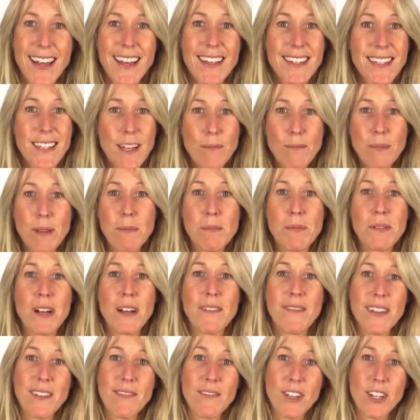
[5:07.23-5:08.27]
Some people
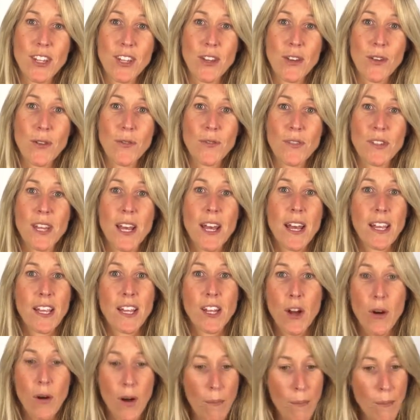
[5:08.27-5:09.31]
have even used,
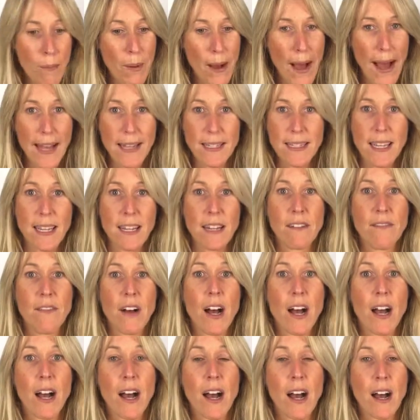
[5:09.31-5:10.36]
a basket
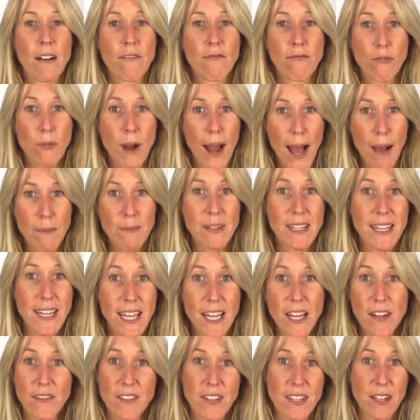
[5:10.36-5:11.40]
of wrapped
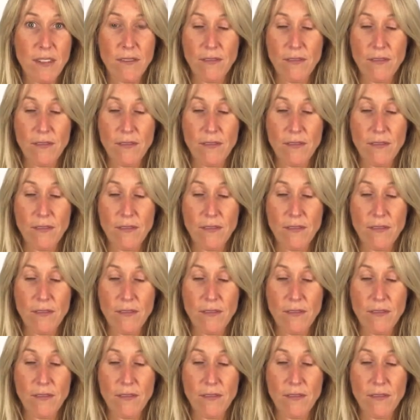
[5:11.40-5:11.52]
gifts,